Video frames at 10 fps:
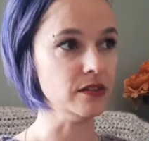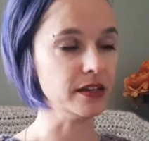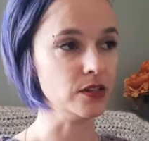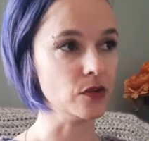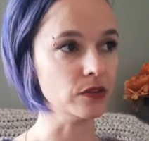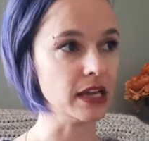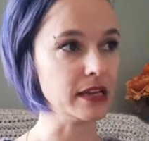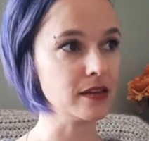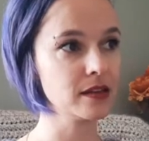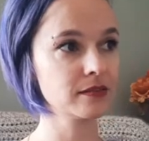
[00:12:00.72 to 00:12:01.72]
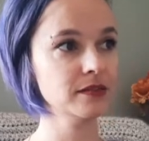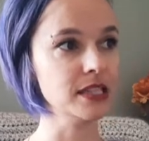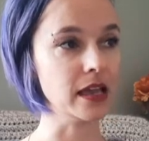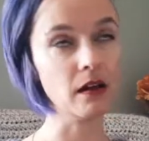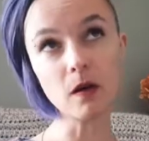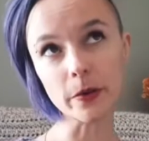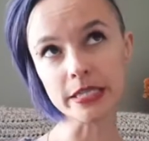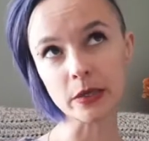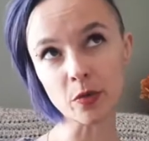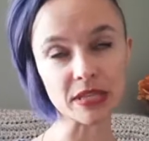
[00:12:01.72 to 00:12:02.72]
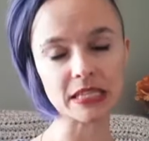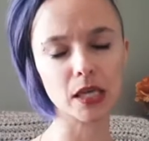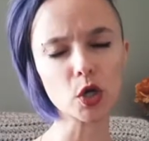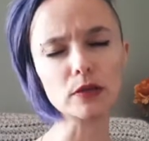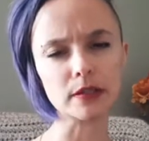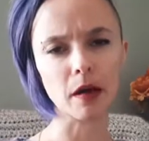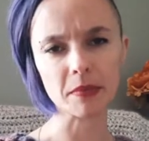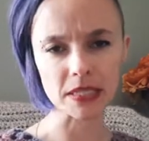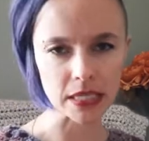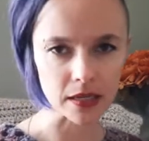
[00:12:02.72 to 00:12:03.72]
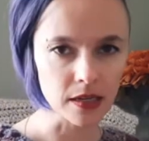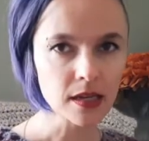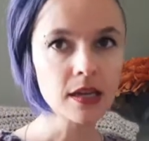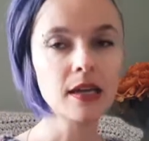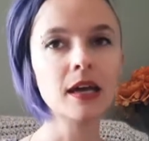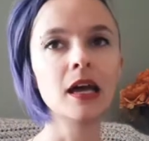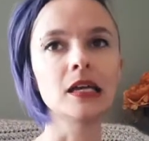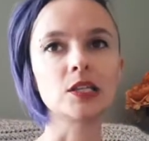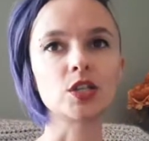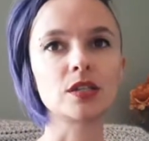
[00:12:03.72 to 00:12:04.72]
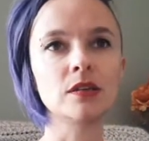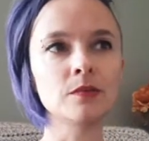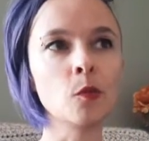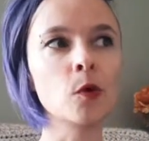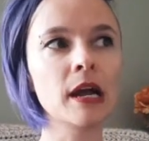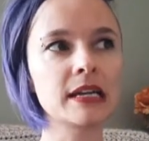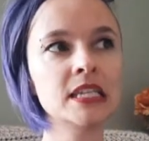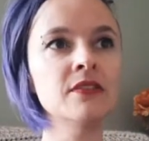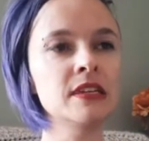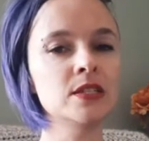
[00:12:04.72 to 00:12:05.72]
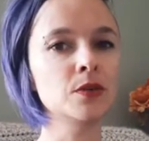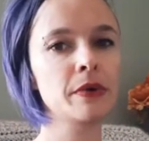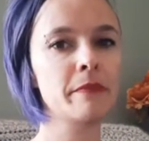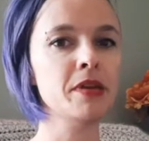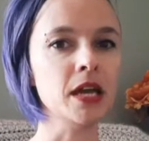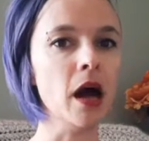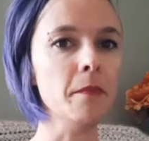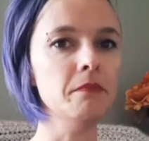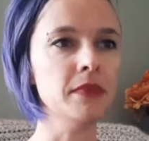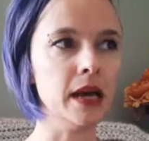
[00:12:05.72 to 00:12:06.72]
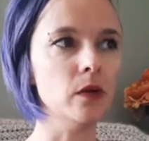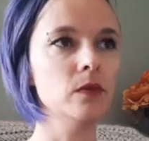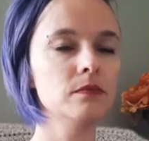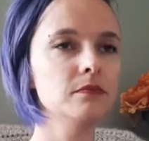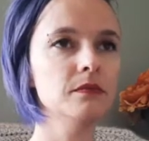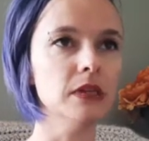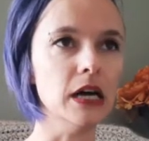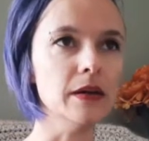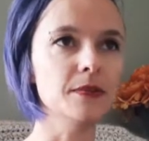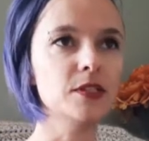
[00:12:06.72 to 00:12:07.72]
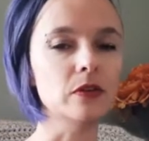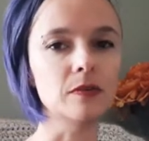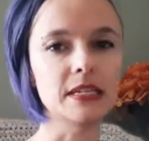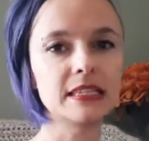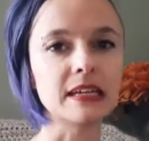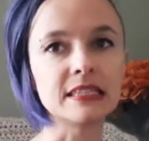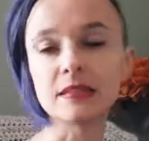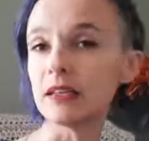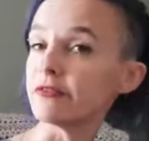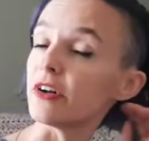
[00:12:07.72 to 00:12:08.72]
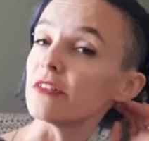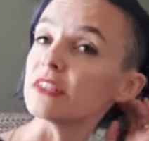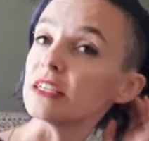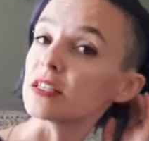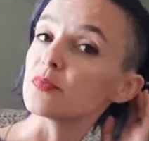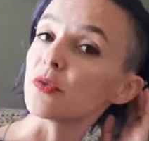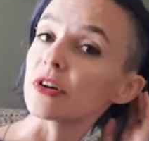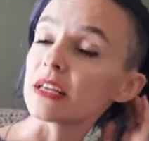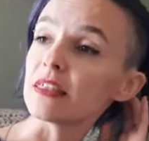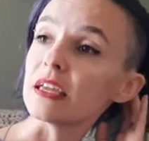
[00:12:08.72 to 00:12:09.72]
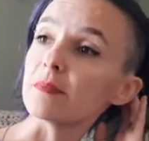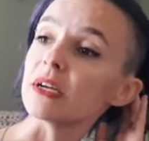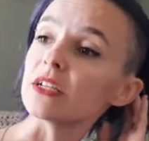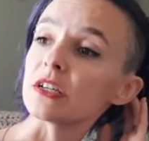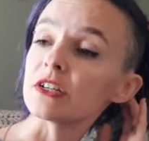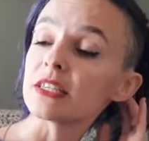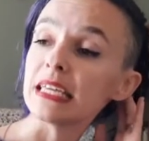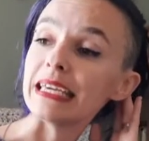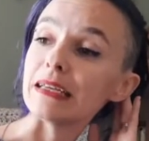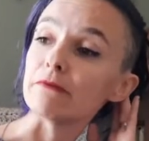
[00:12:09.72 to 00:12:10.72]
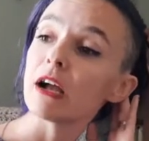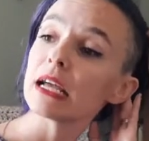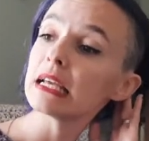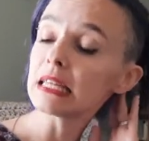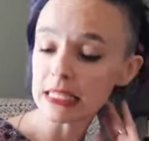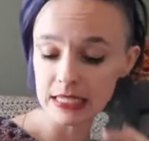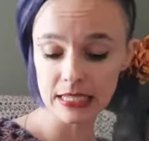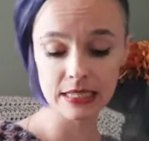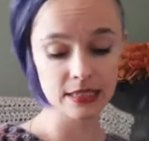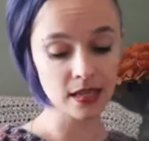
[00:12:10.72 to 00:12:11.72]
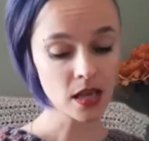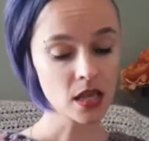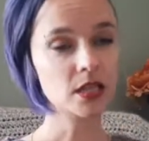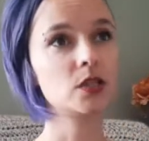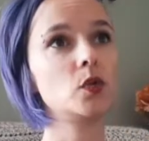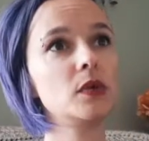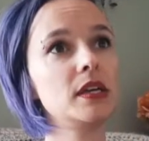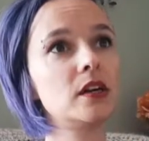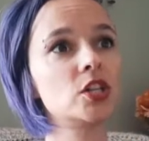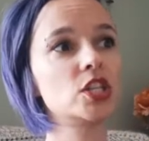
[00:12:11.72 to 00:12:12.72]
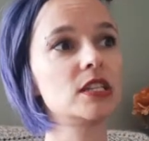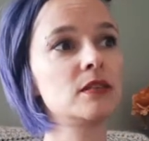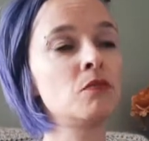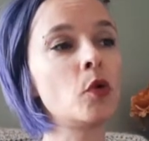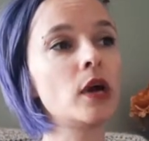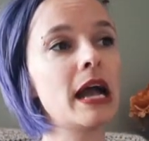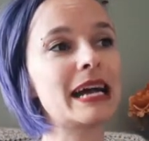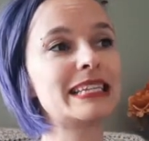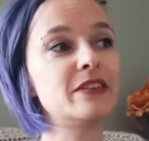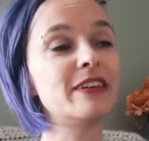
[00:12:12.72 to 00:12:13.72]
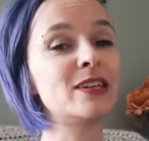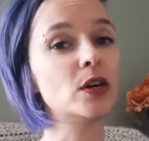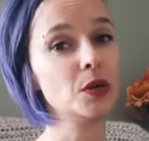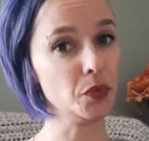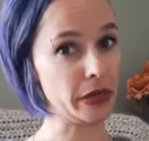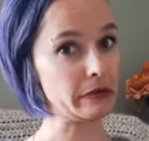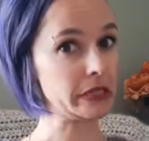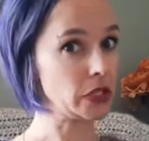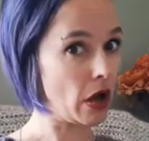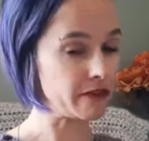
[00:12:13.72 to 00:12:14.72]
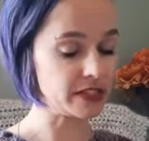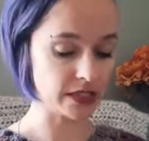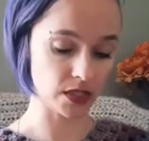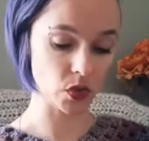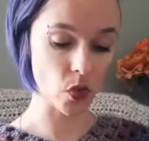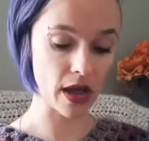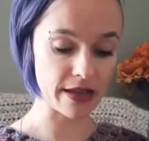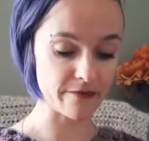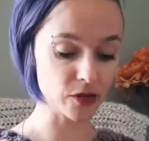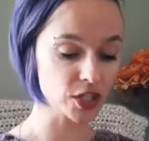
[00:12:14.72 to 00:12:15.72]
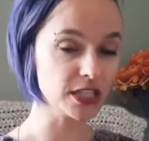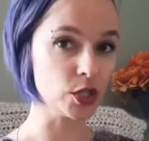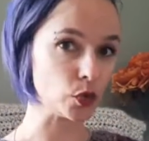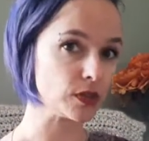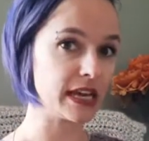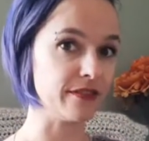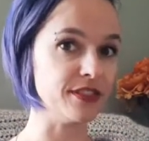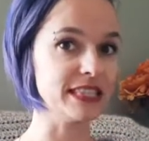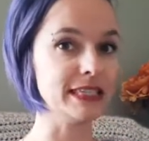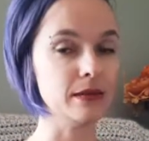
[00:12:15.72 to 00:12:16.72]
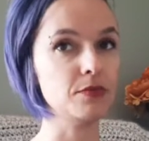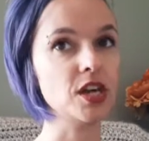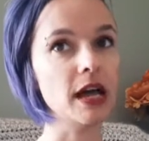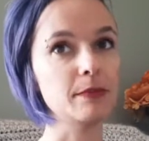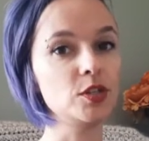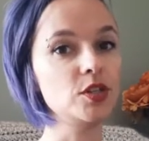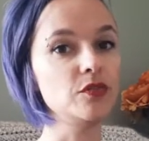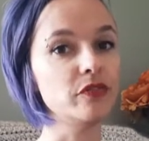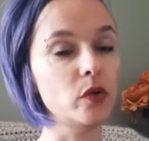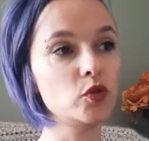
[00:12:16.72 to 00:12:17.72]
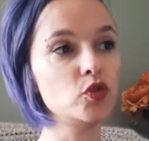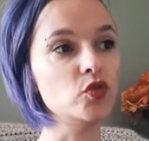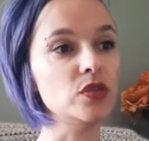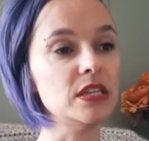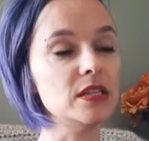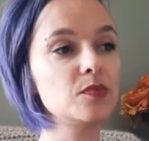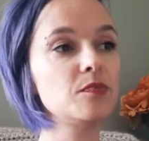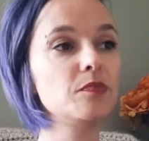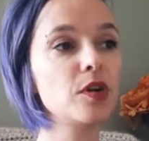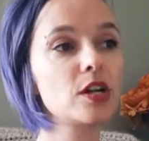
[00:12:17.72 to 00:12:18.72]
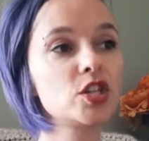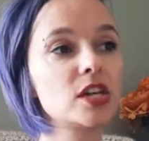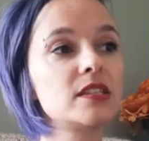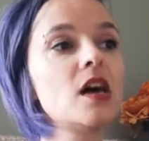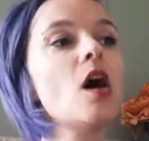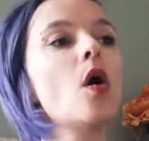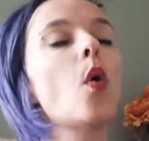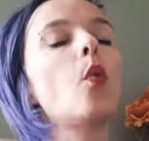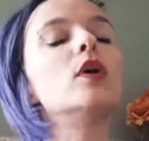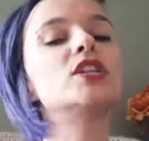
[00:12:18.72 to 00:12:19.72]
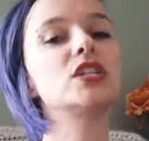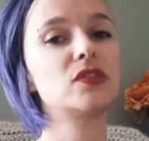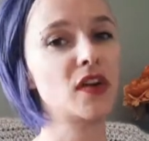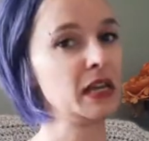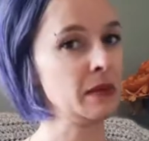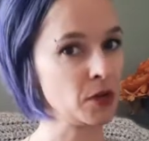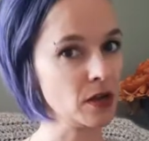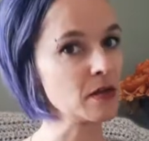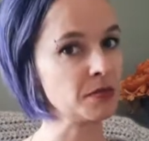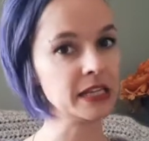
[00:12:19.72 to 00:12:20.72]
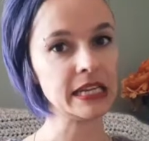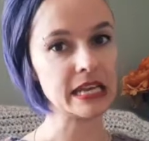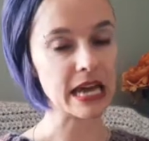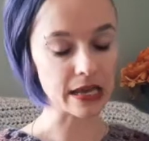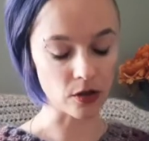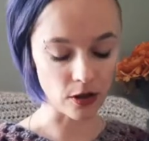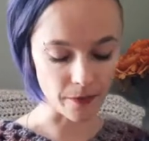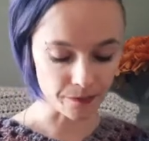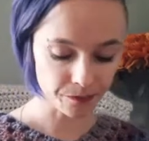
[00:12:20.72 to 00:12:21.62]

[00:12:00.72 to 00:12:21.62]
I don't like saying, oh, we're so busy. Like, who's not busy? It's just more activities are ramping up now. So my son's involved in a sporting thing. My daughter is taking riding lessons. So we are just more active and not around as often. So I unfortunately don't have the same time to devote to these projects, which is fine. I'm not complaining at all.